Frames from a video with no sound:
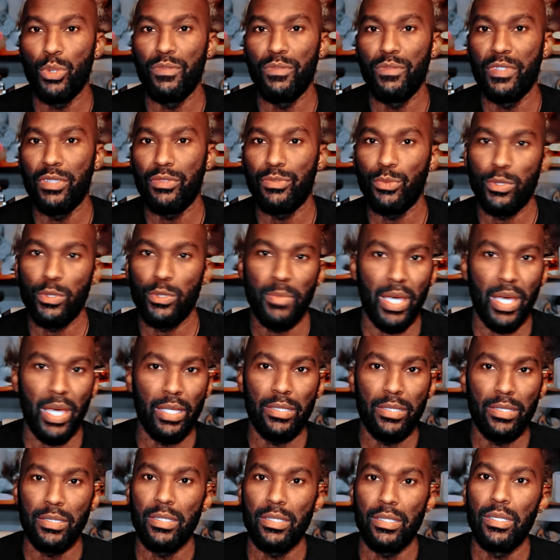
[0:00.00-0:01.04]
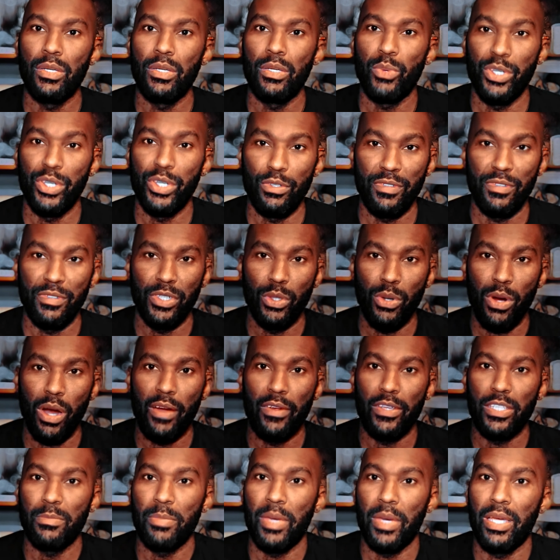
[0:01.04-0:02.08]
moving through space, where you feel you
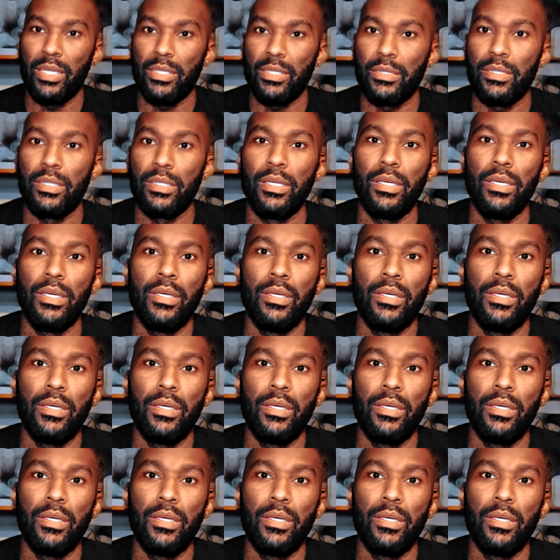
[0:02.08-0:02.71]
are in space,